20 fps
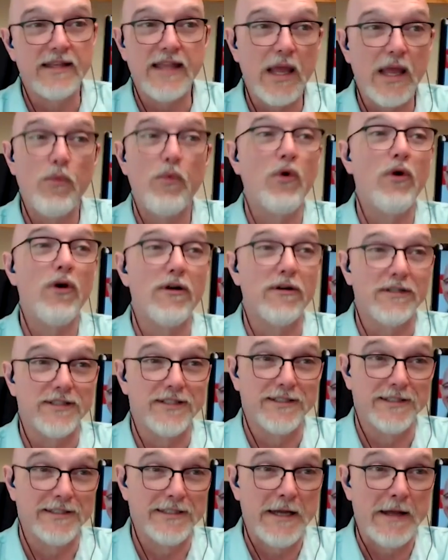that they
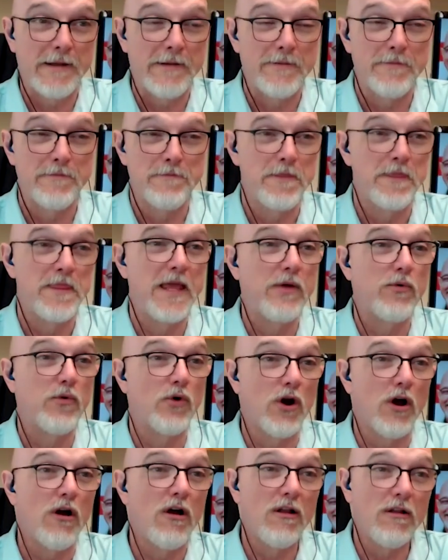weren't. They
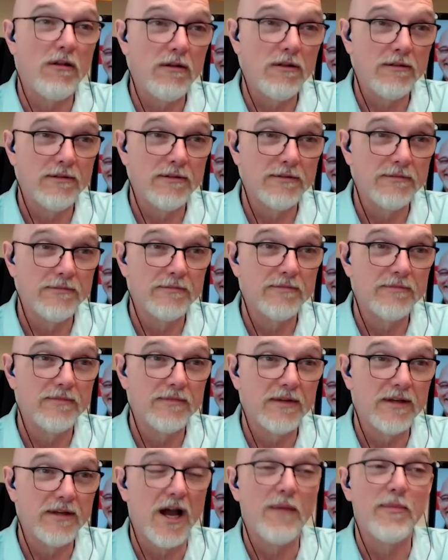were all
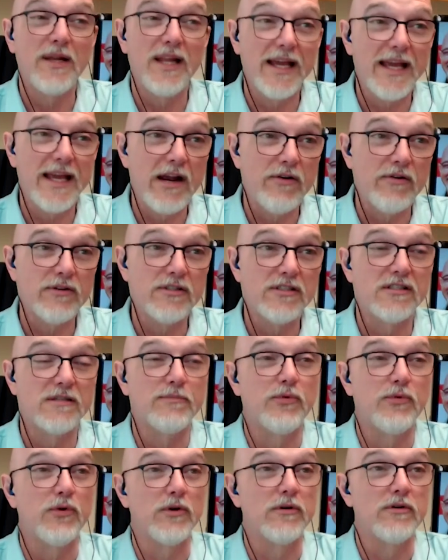Kamala Harris
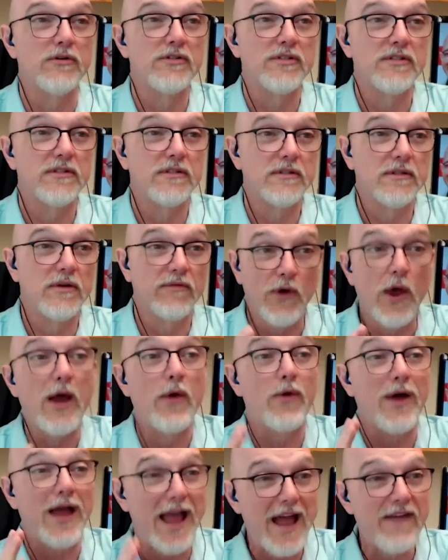supporters.
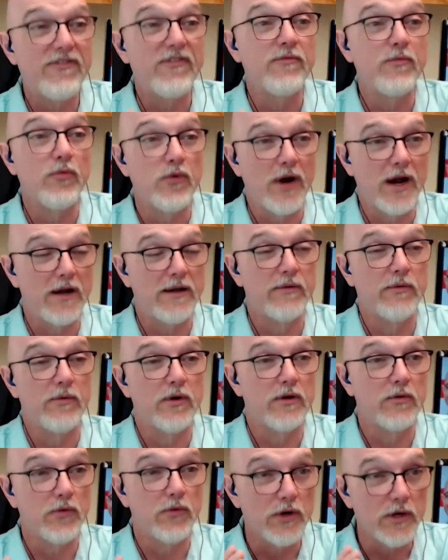Half of them
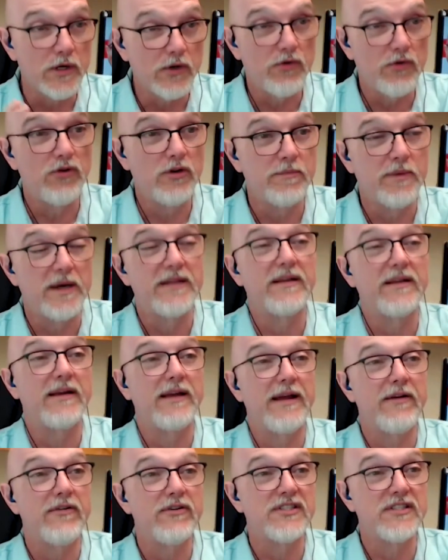were recruited by
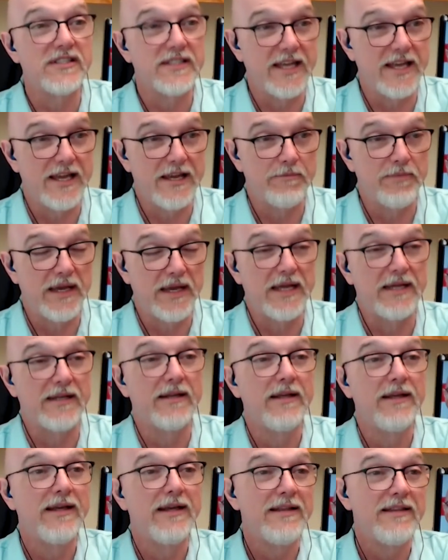Harris's
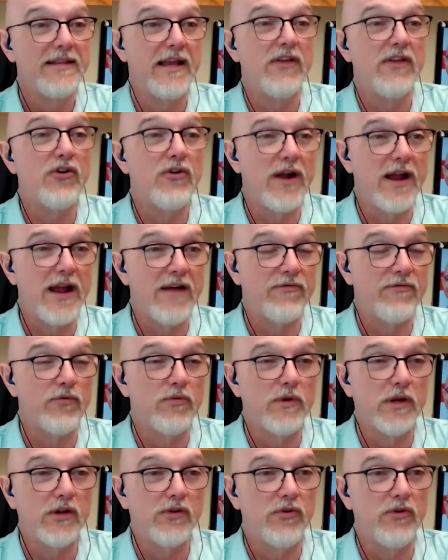campaign. The other half
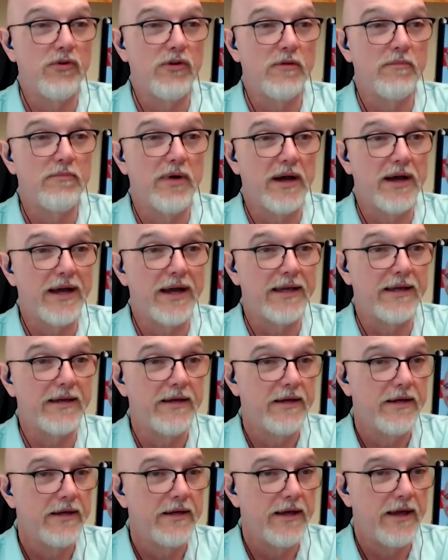were recruited
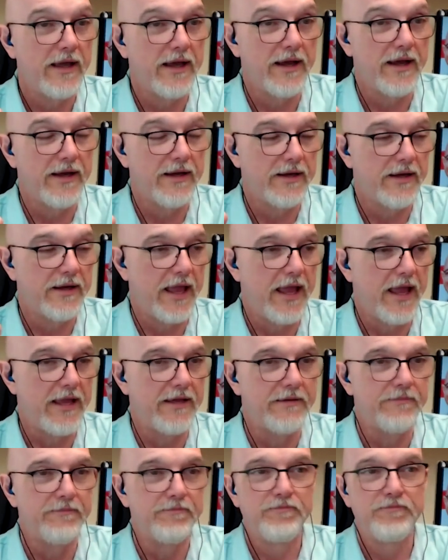by
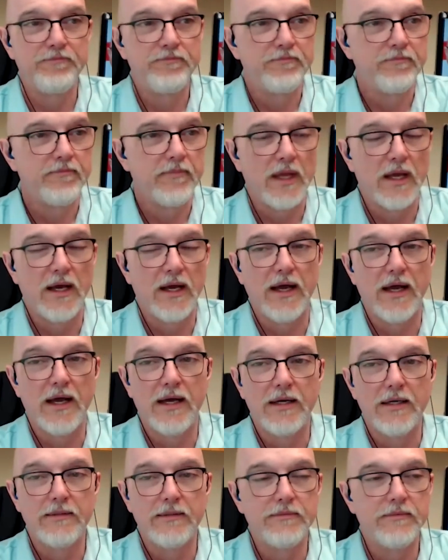
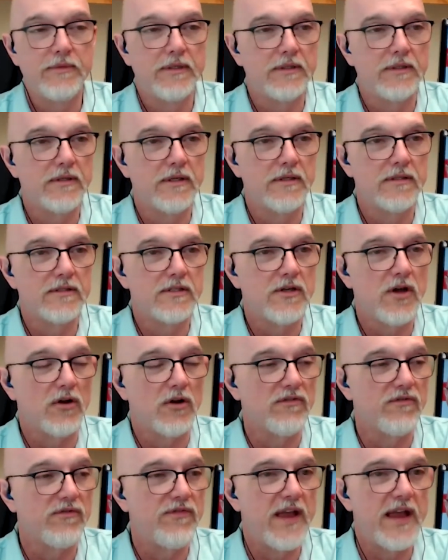it's
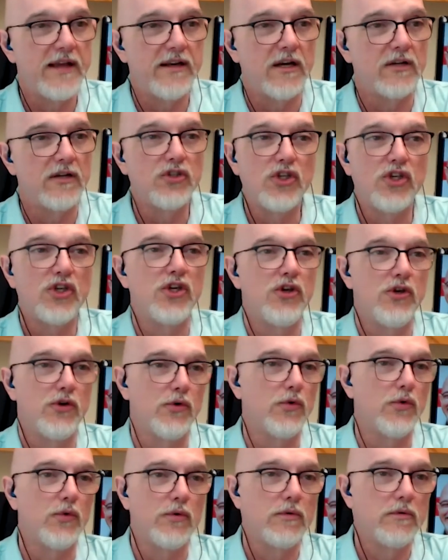called Fan on
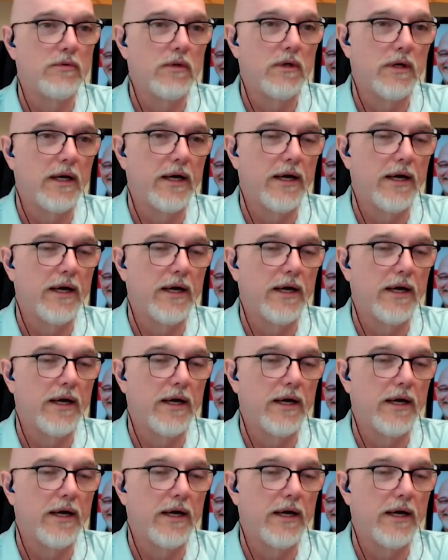Q